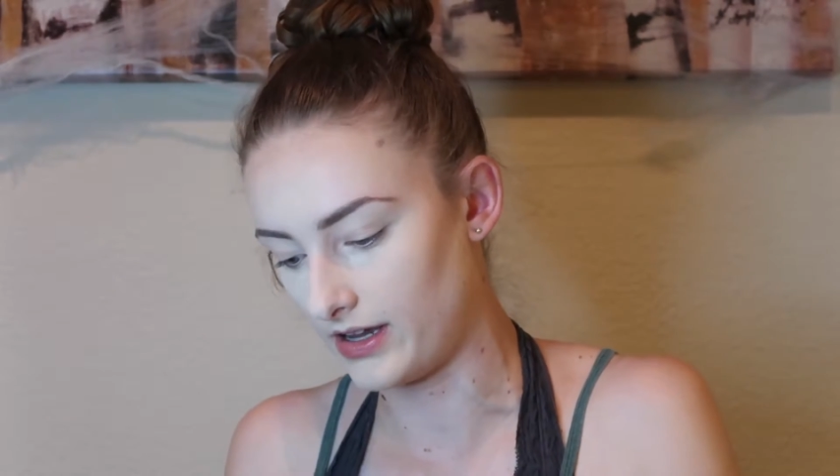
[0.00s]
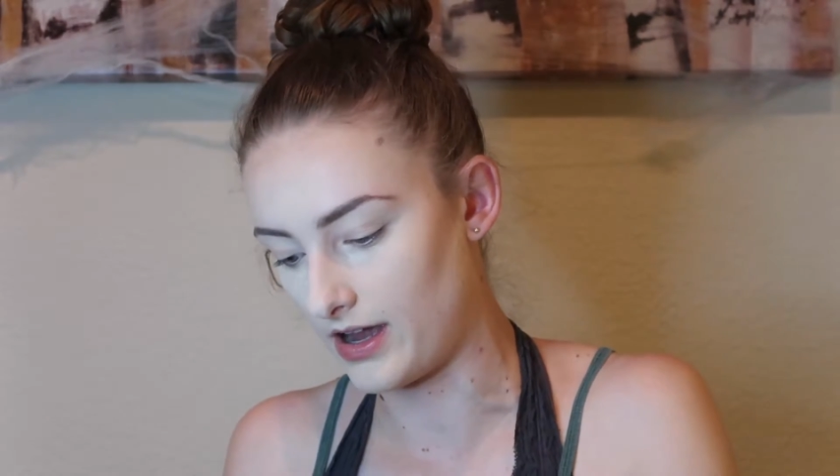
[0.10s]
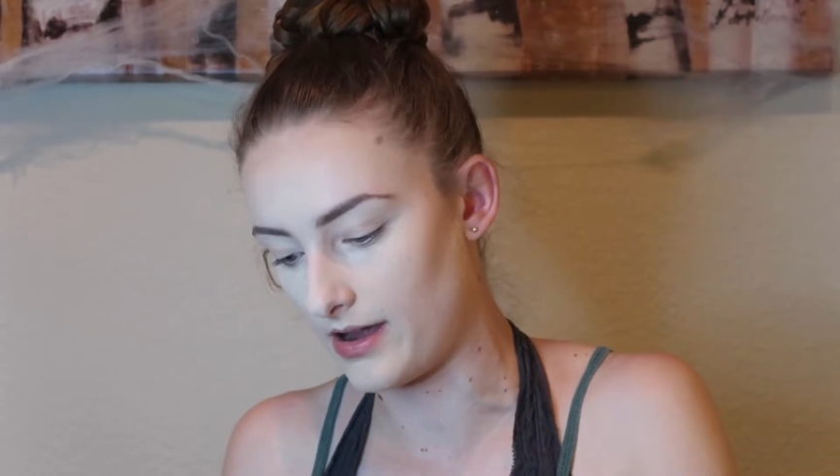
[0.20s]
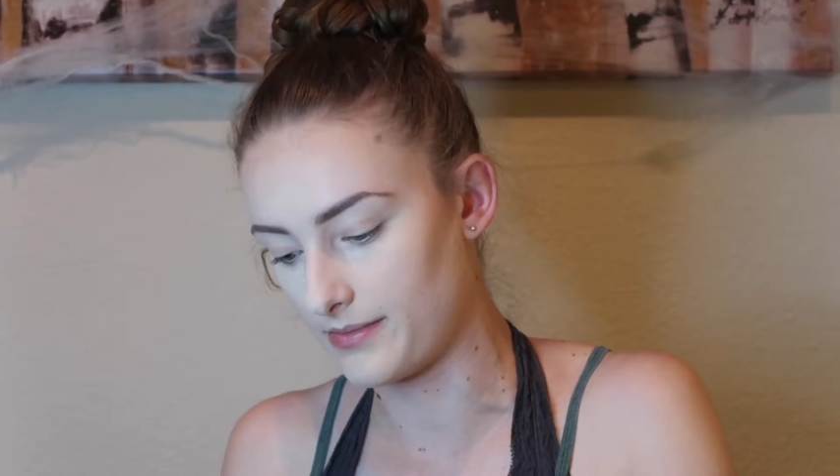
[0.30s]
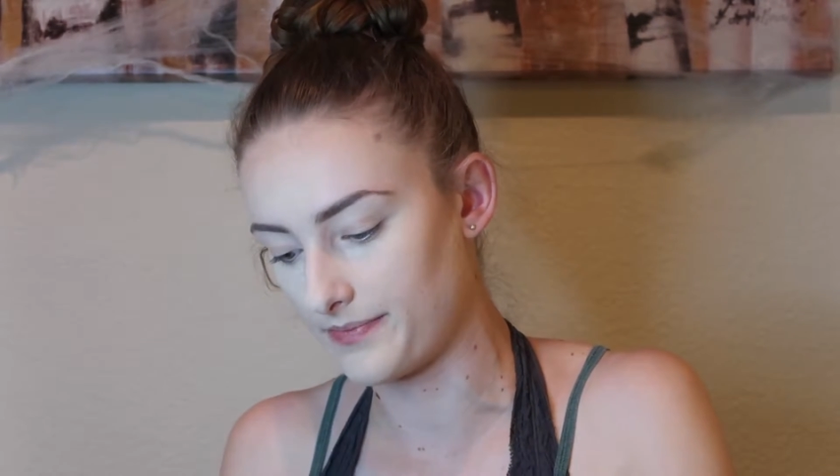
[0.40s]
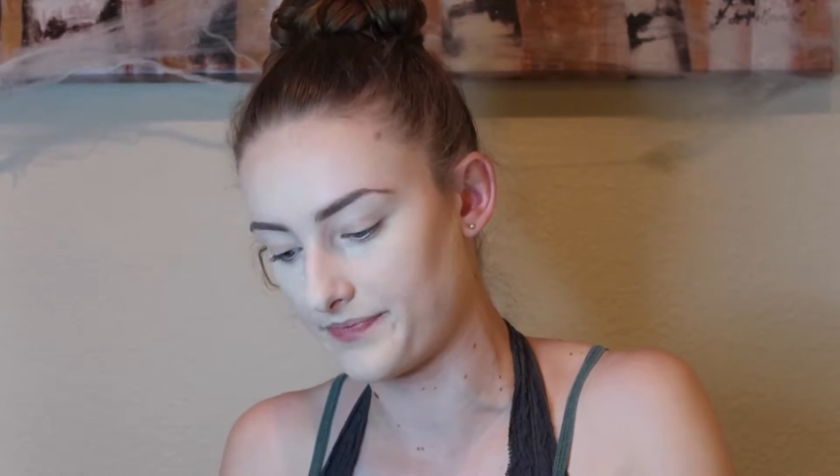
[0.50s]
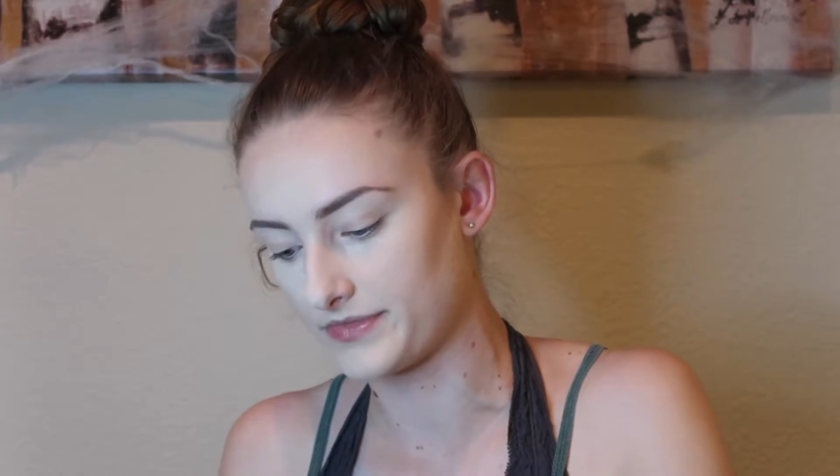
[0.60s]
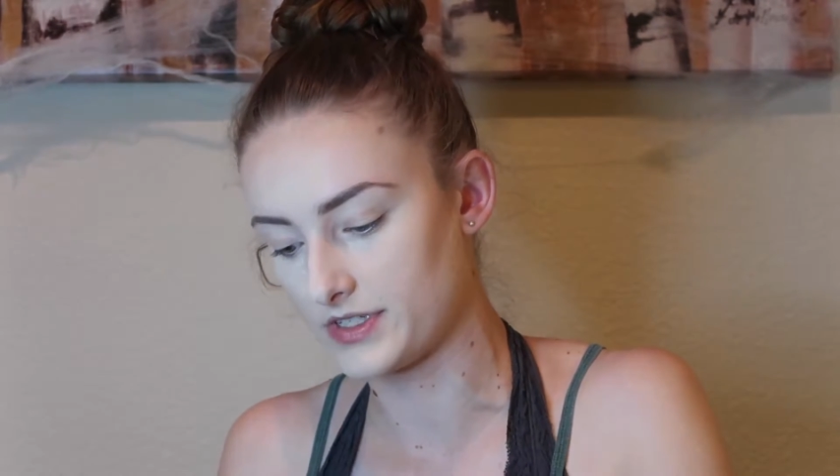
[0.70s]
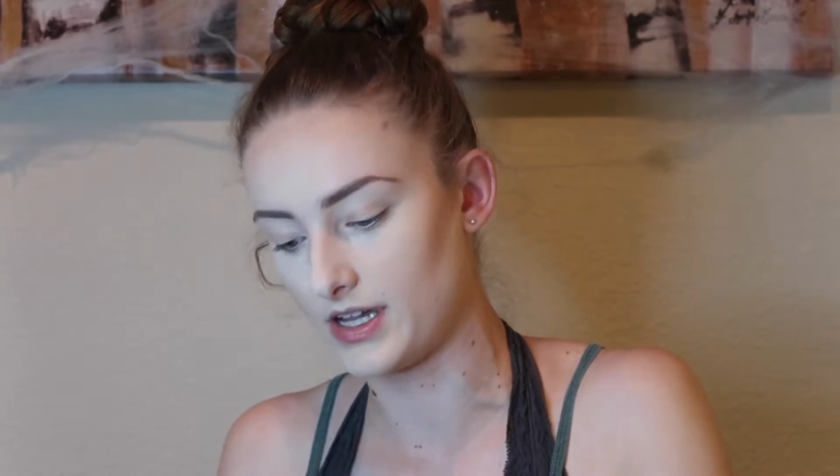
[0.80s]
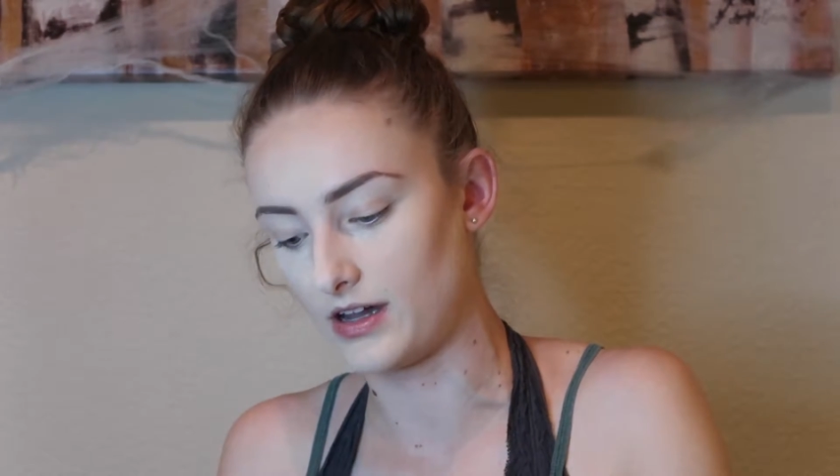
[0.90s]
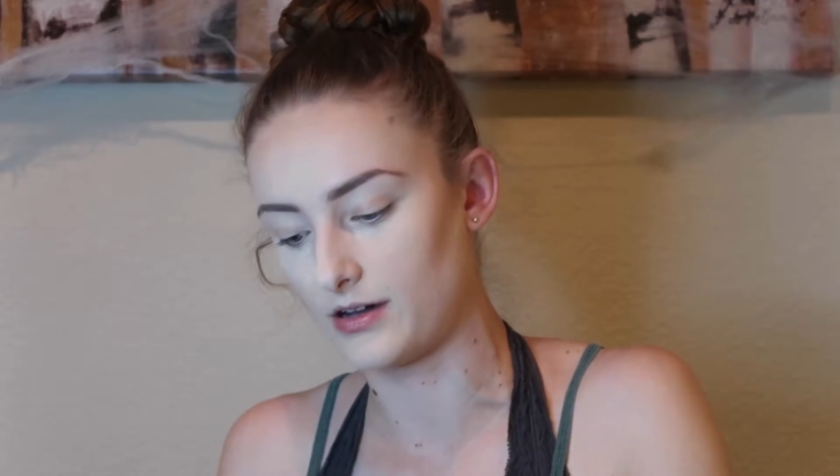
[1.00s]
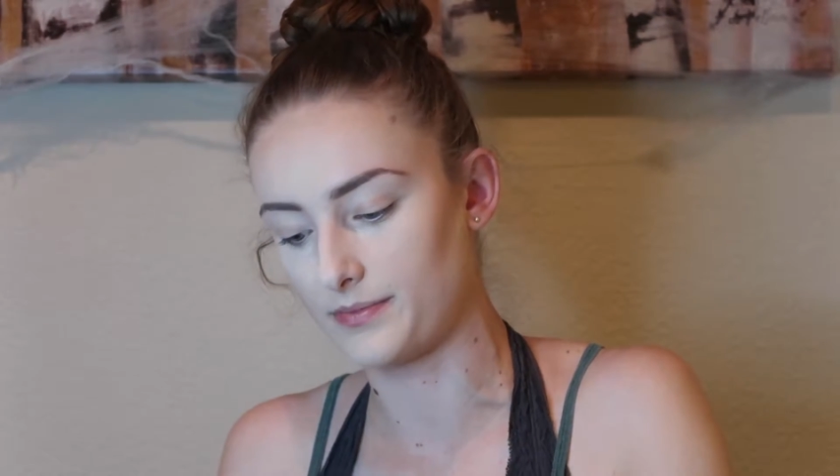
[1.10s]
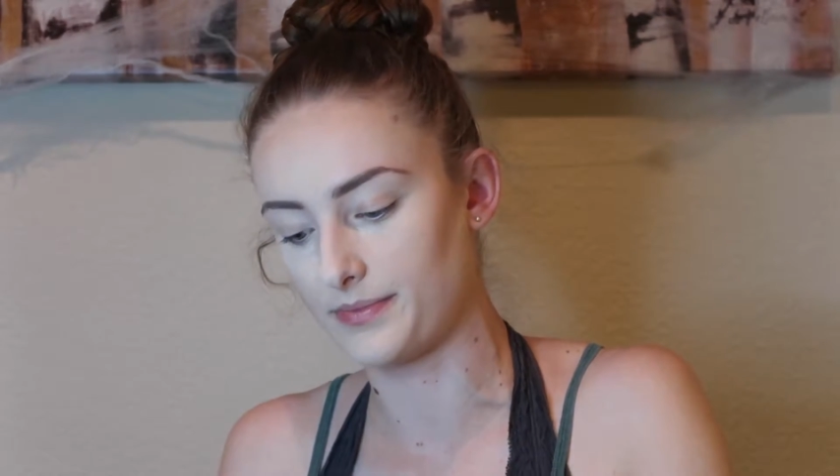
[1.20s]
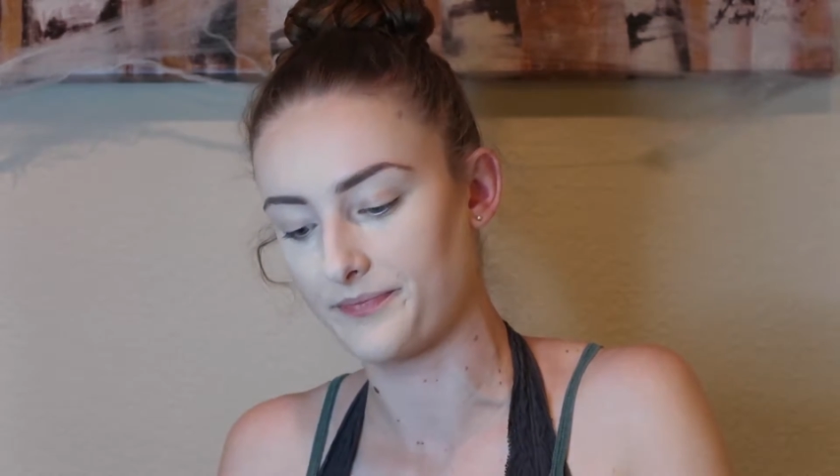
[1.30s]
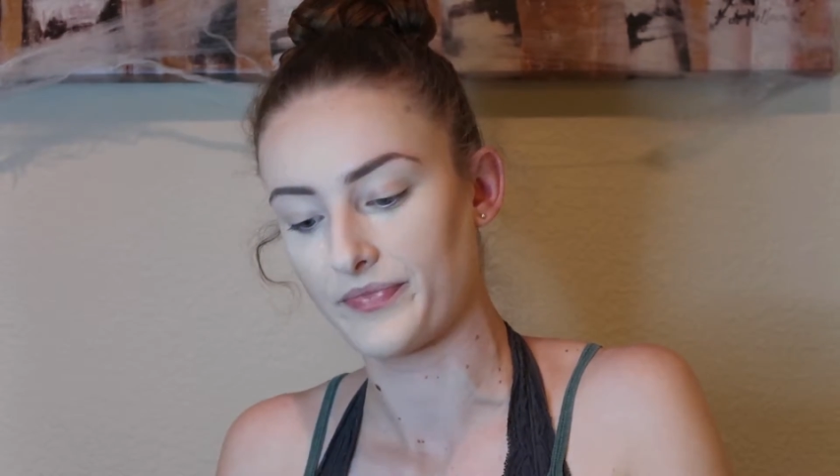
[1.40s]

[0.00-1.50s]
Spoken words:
to help